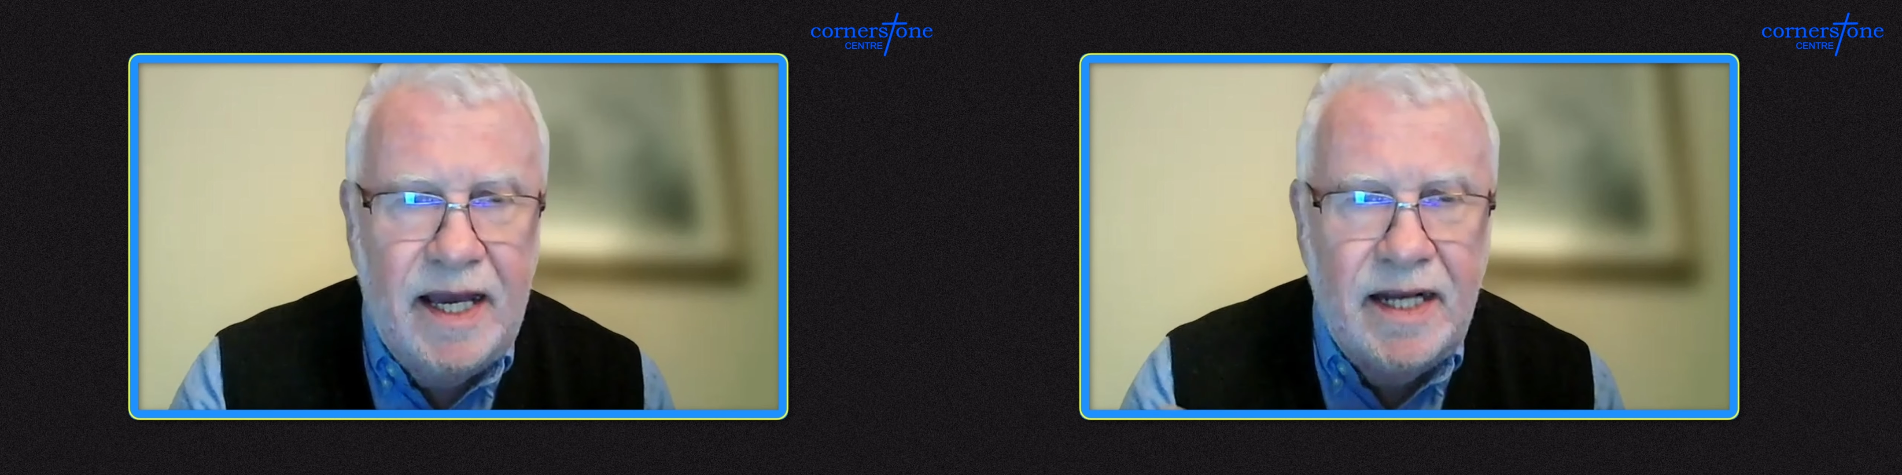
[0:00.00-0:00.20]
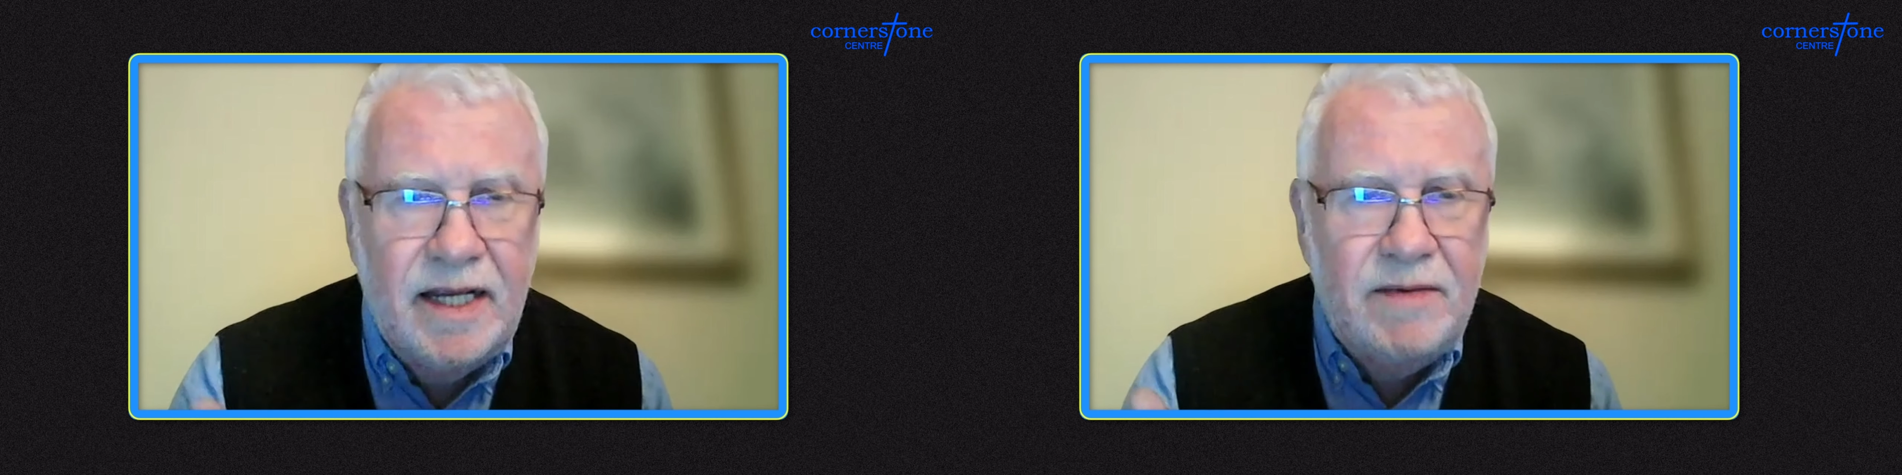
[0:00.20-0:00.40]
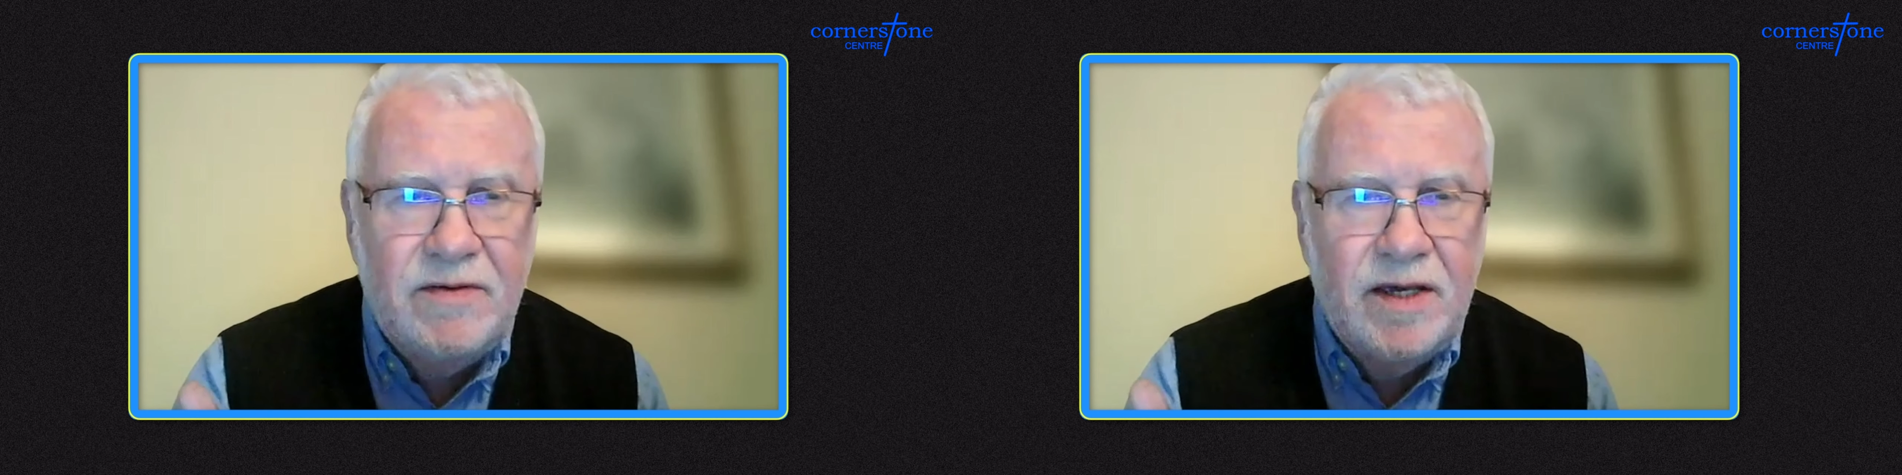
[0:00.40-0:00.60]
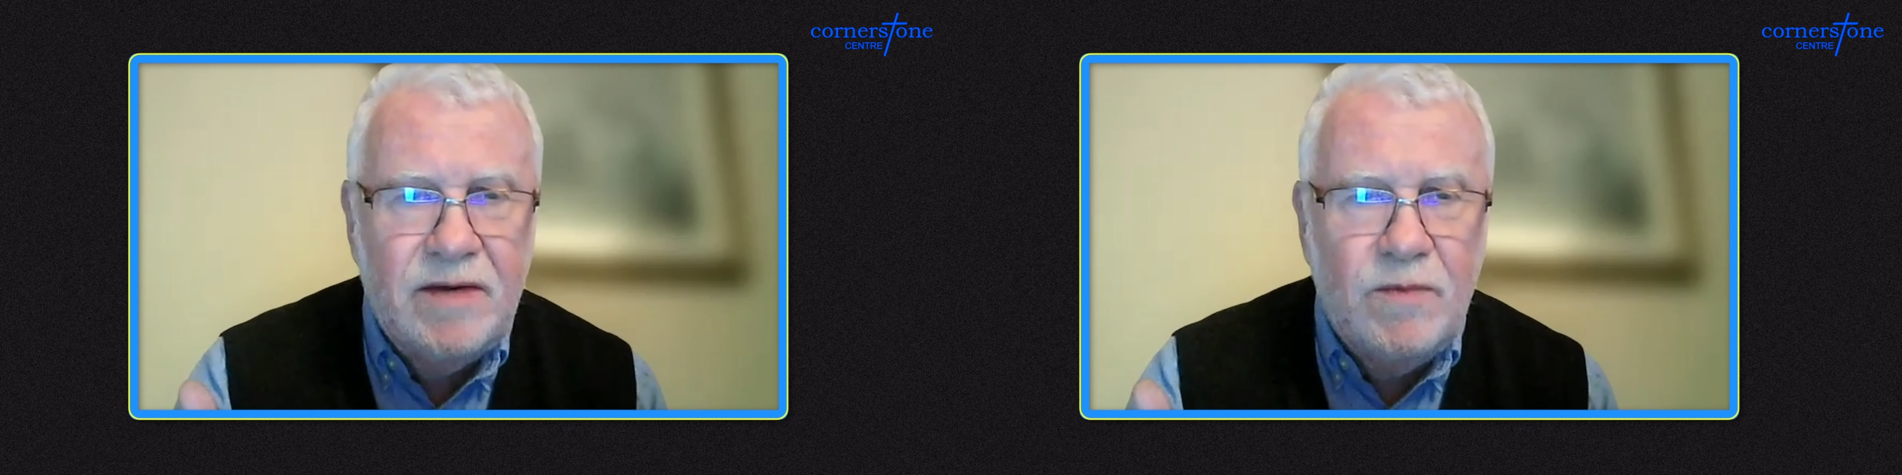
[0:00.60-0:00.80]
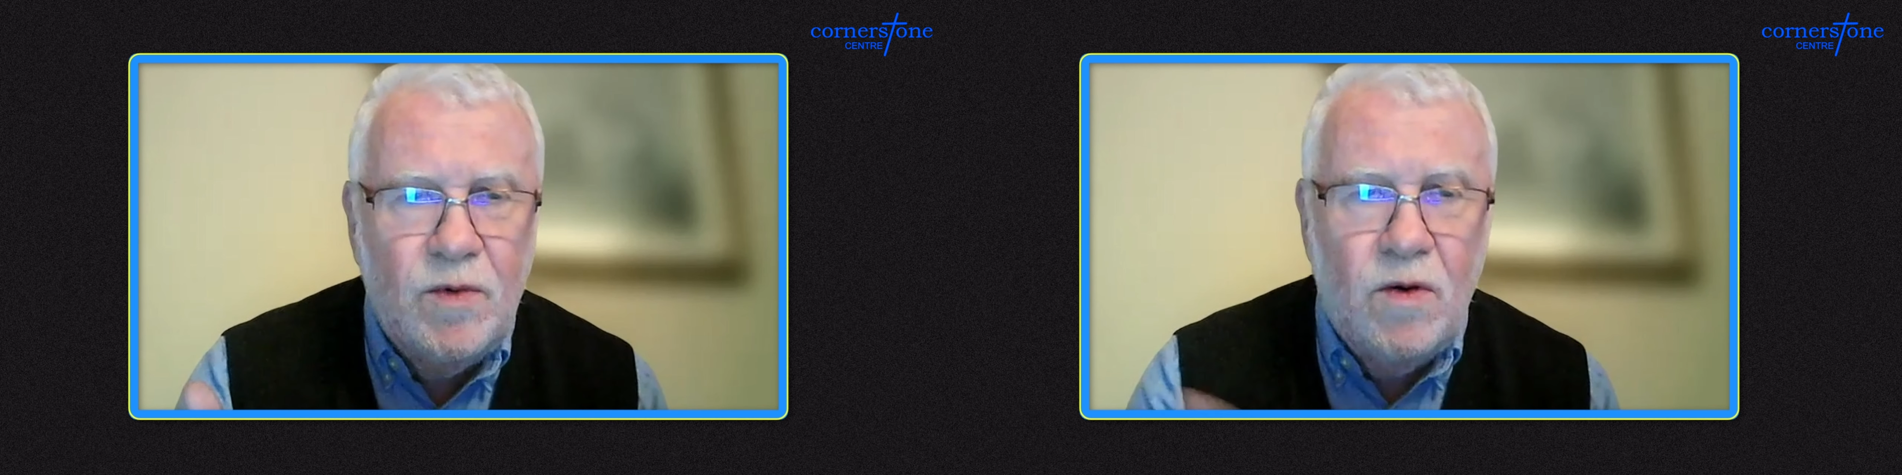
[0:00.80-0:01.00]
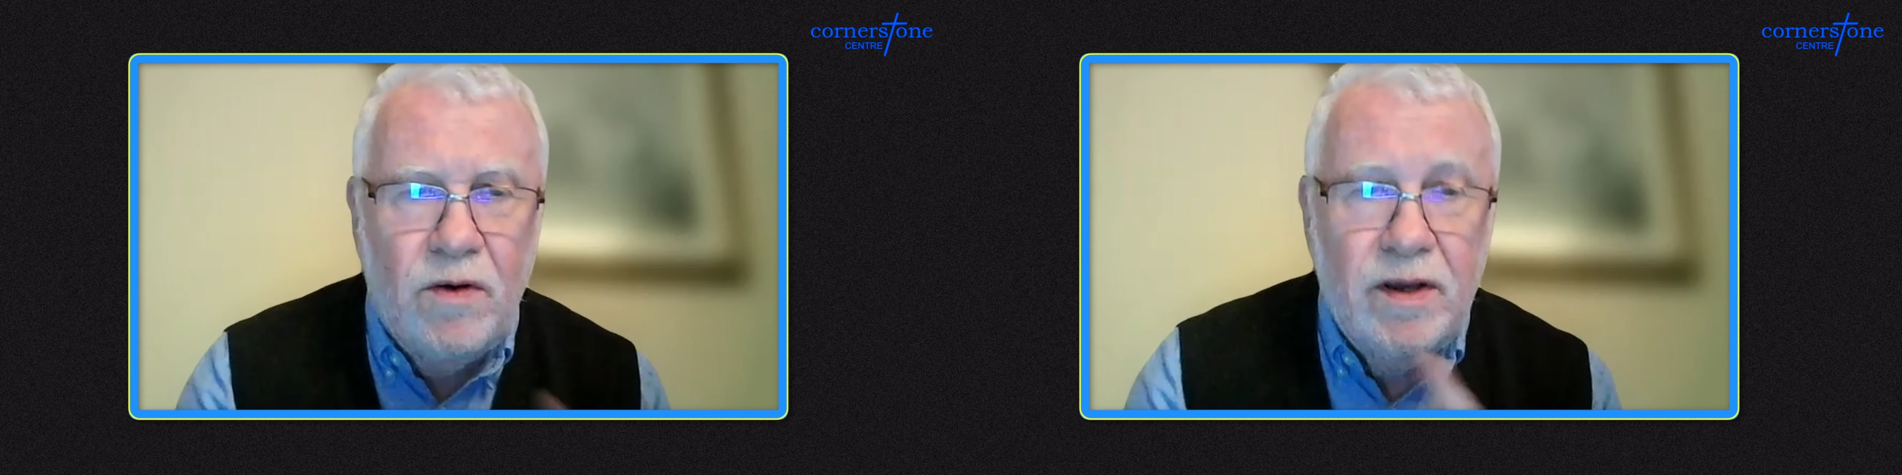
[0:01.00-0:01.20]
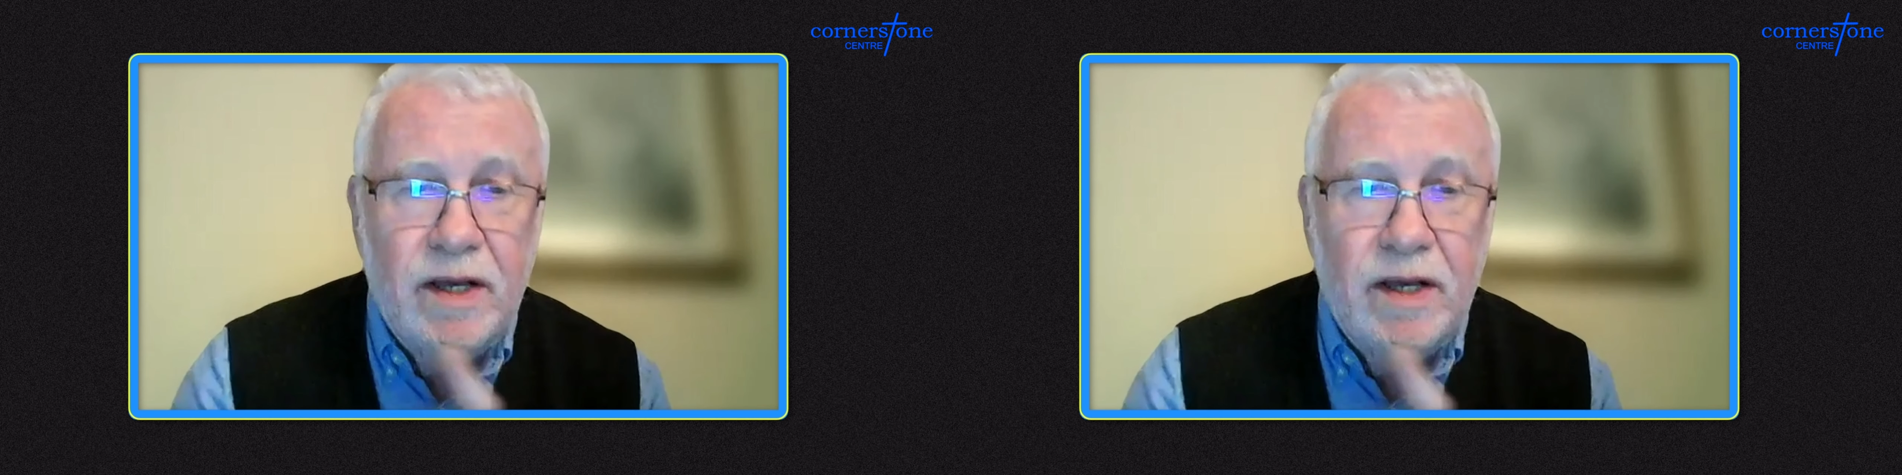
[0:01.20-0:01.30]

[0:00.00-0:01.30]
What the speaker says: anything more?